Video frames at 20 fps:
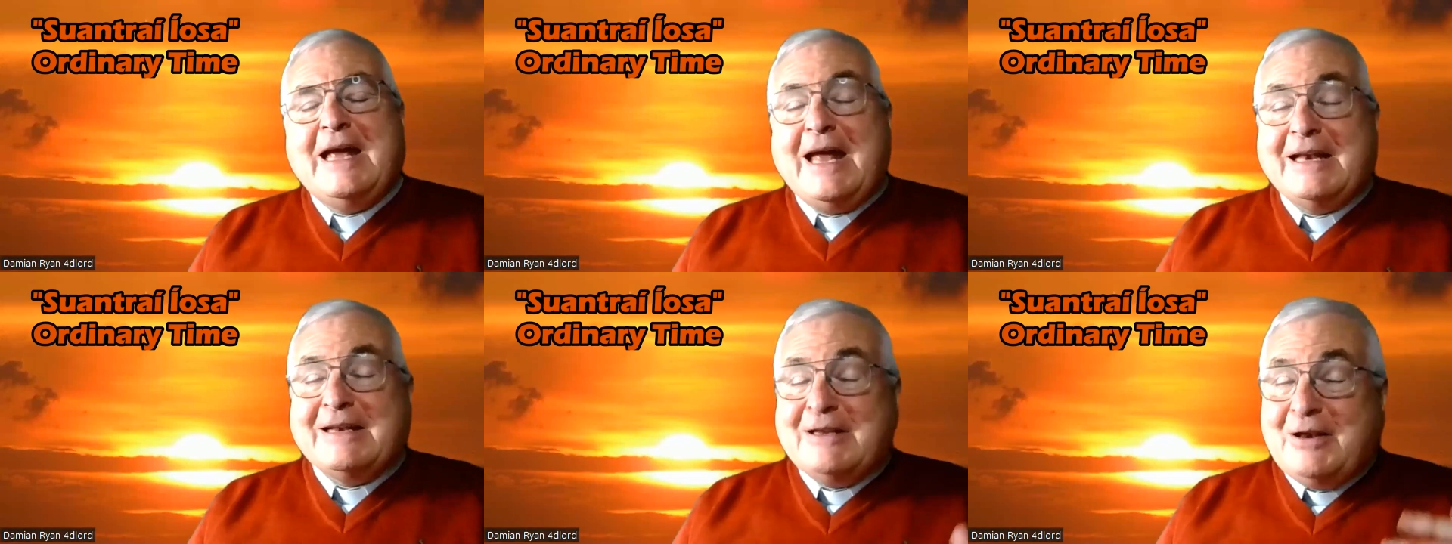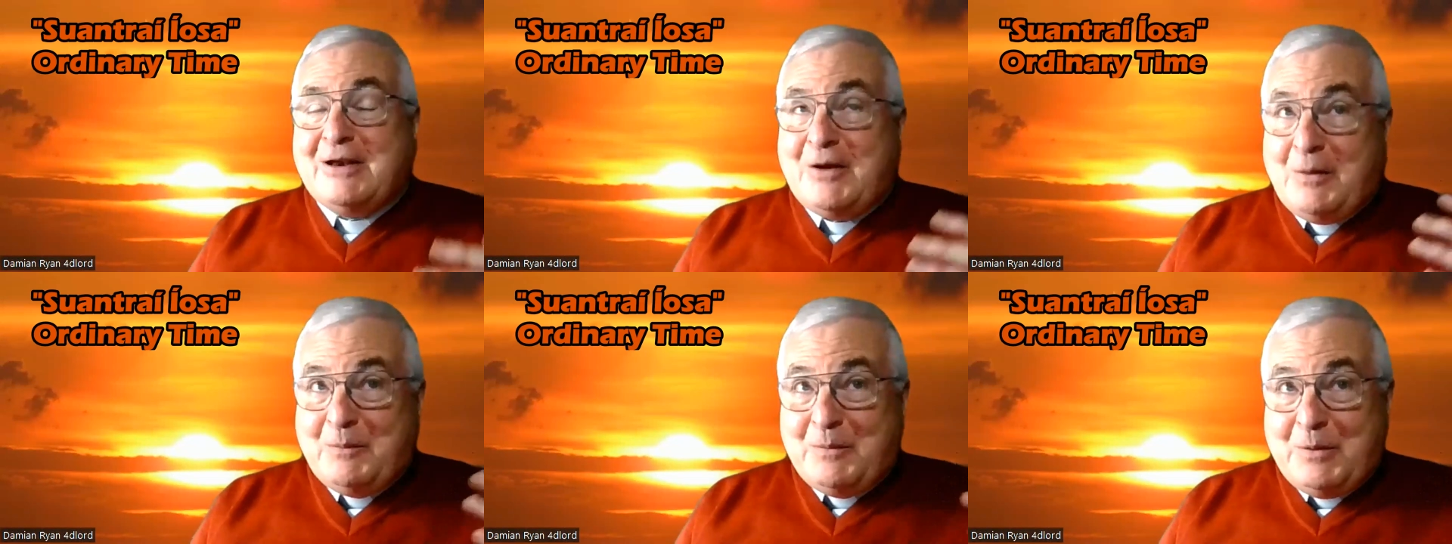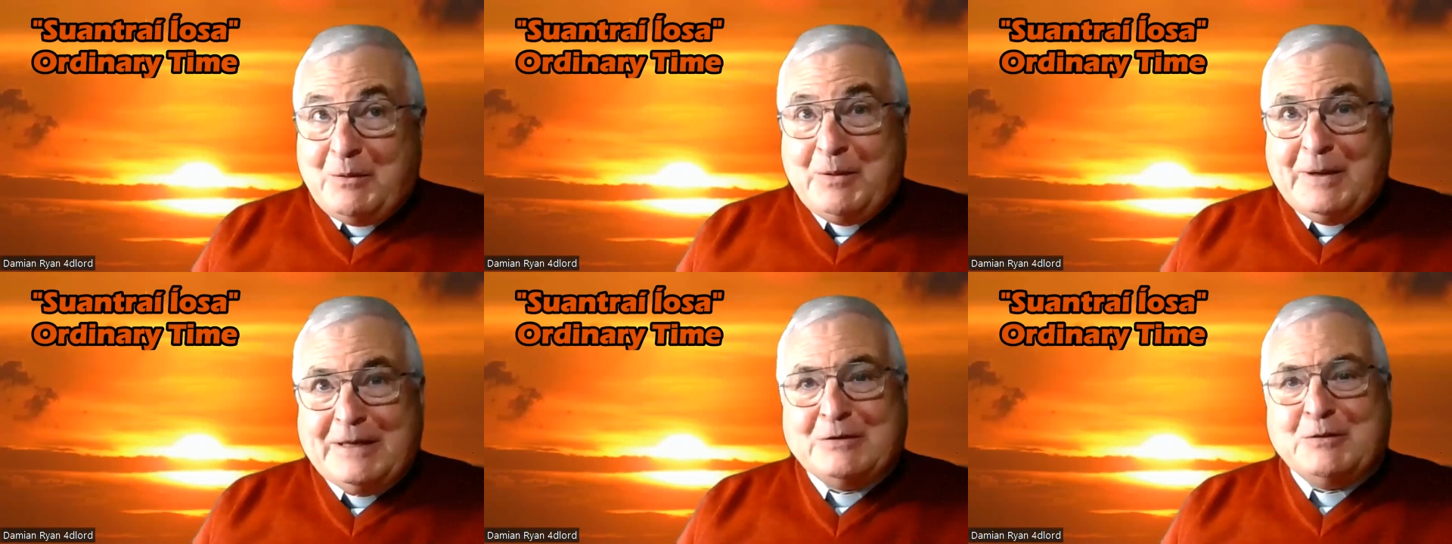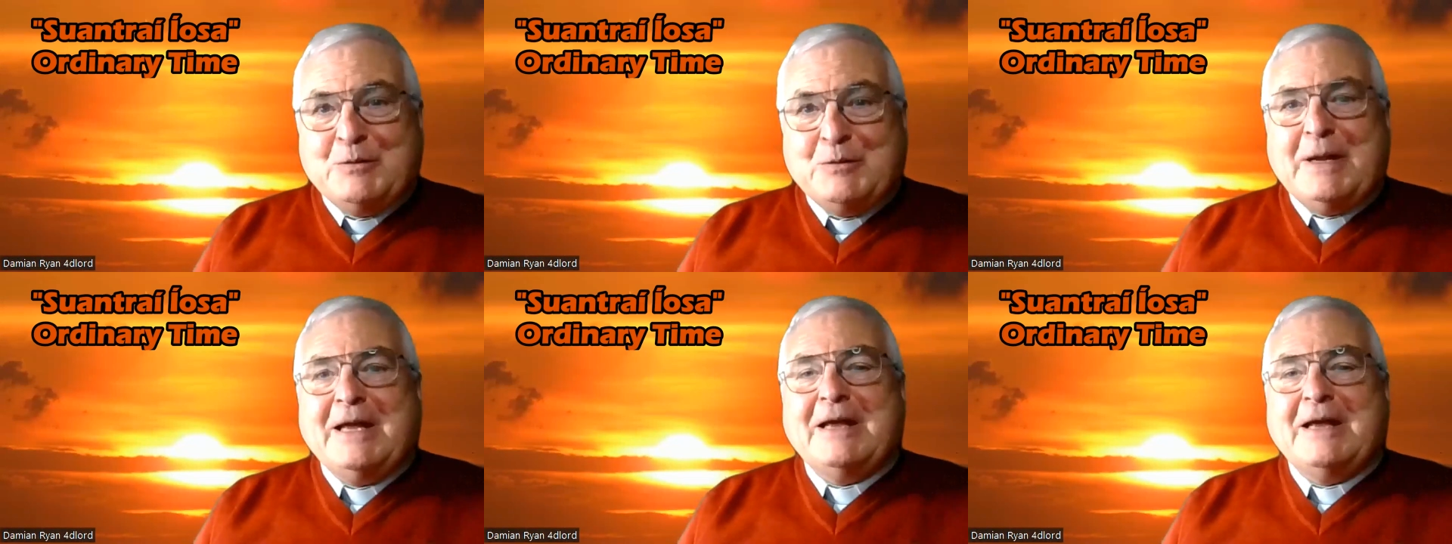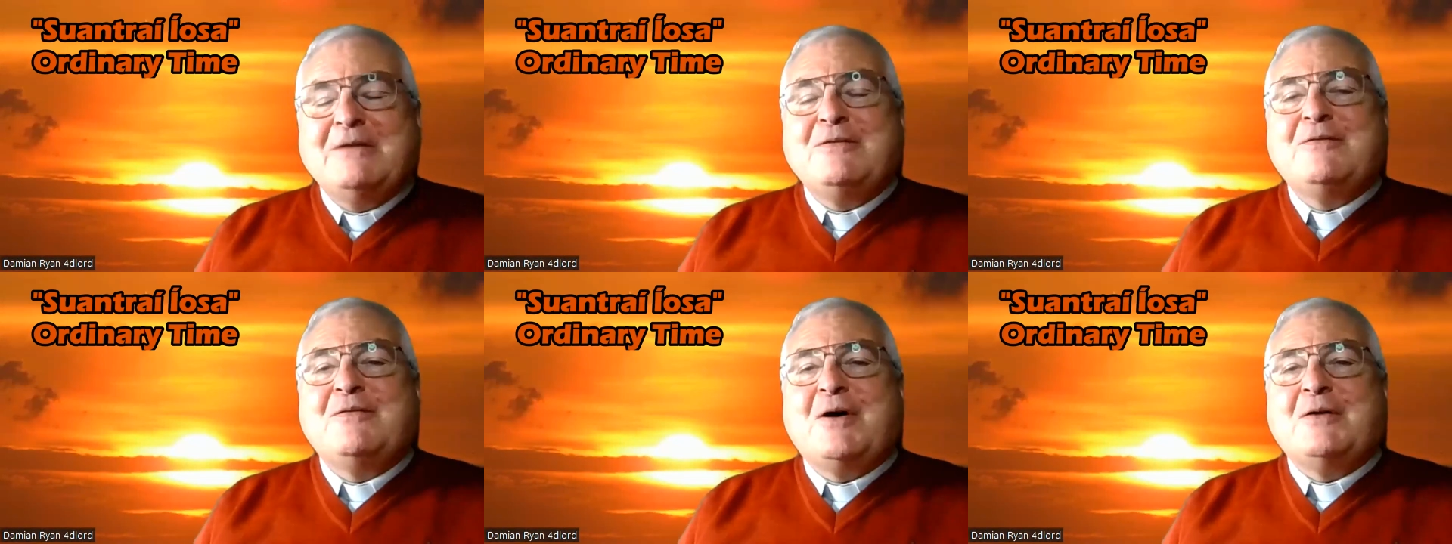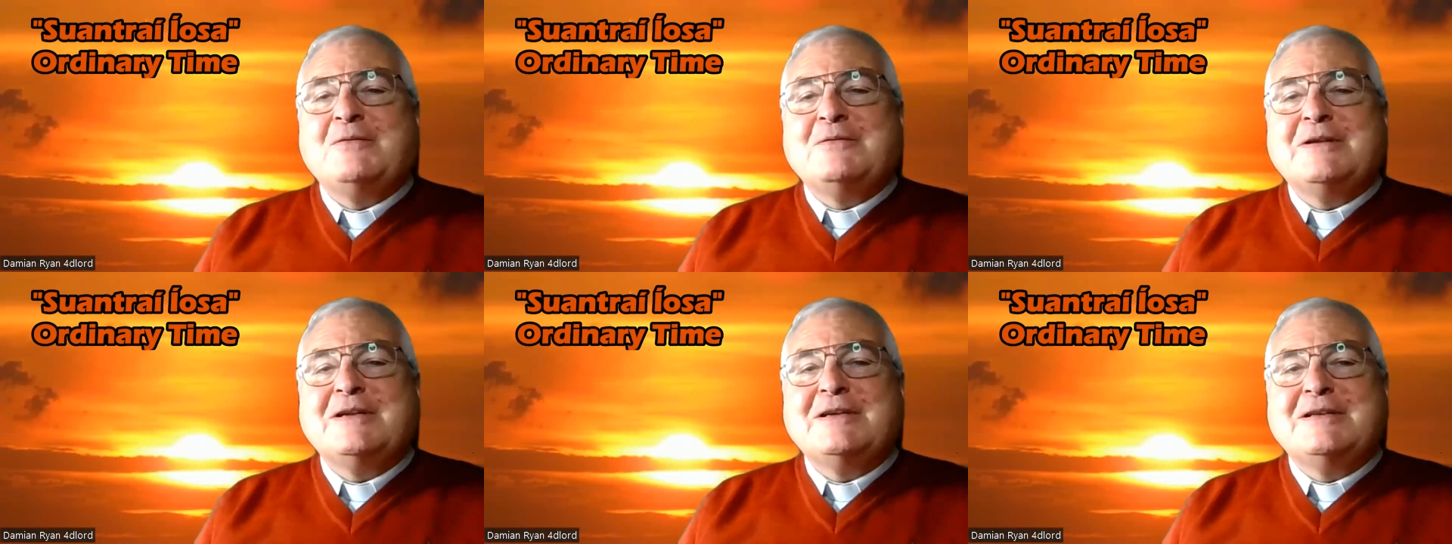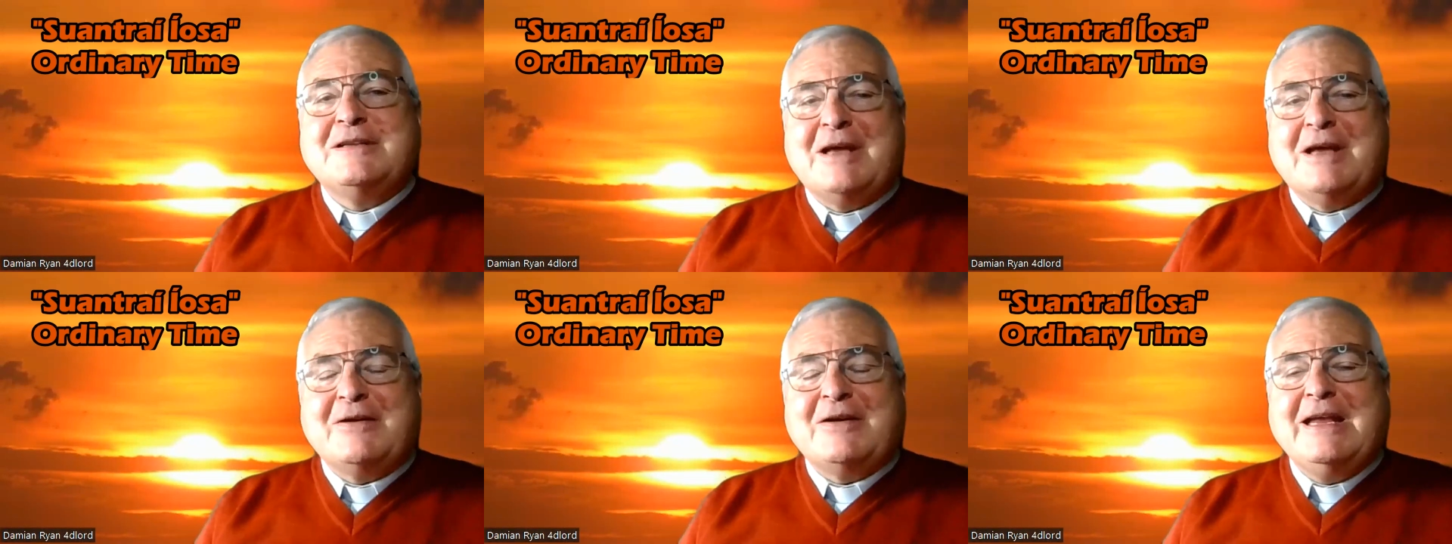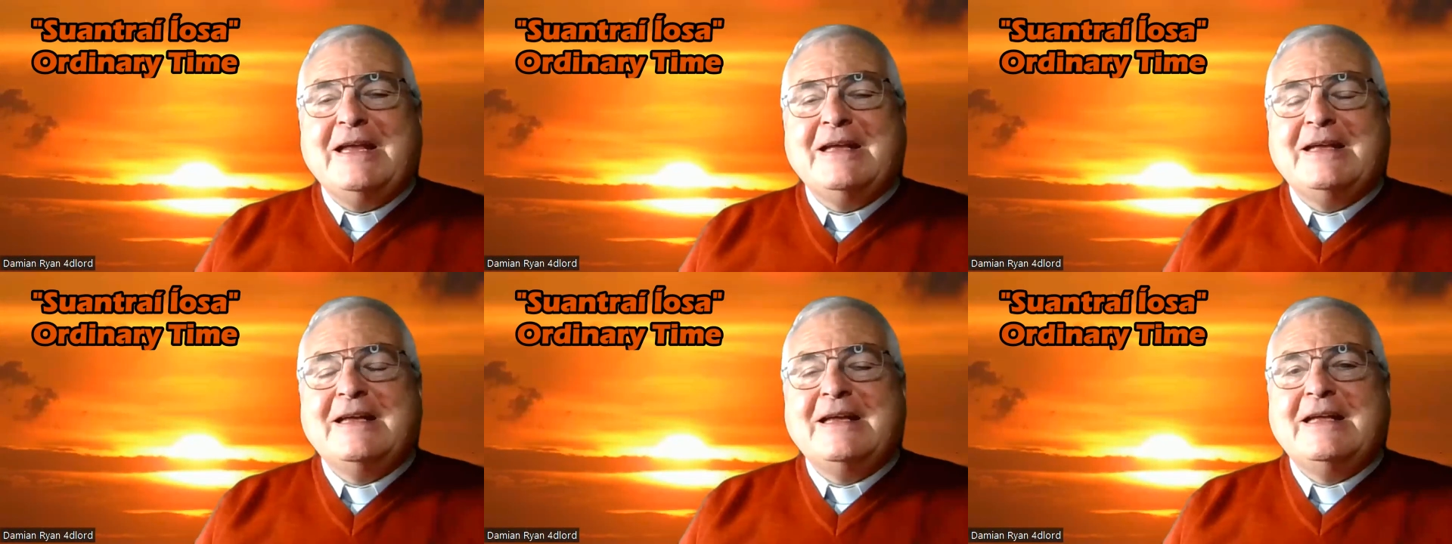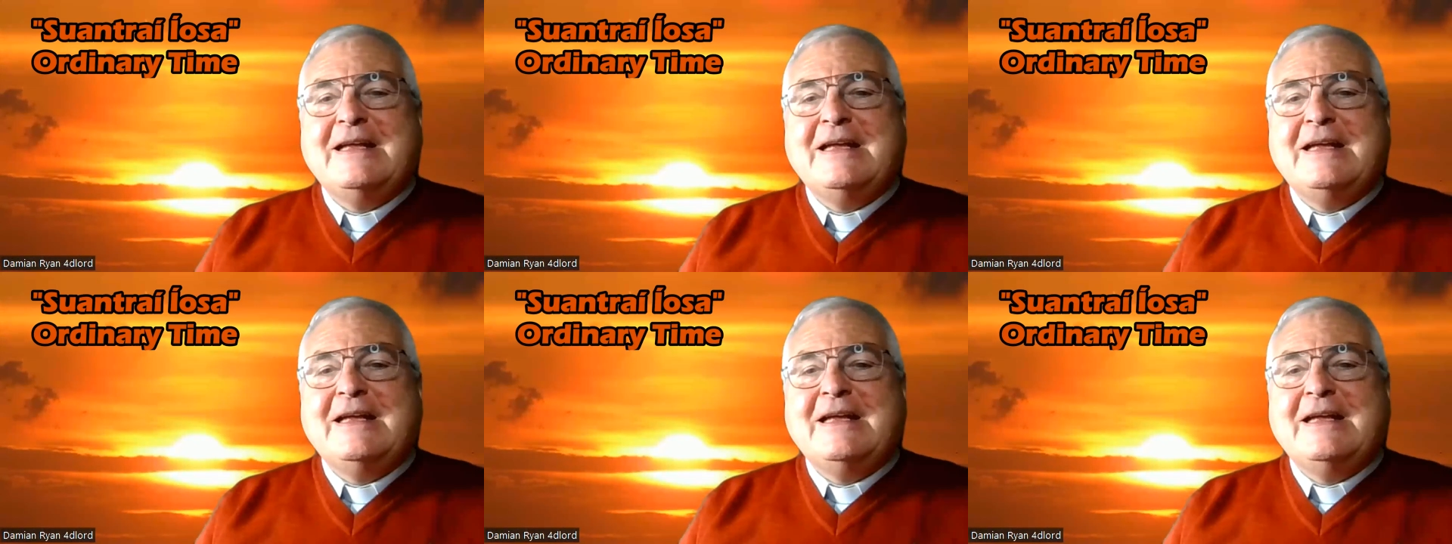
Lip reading: And Columba went away and founded Derry.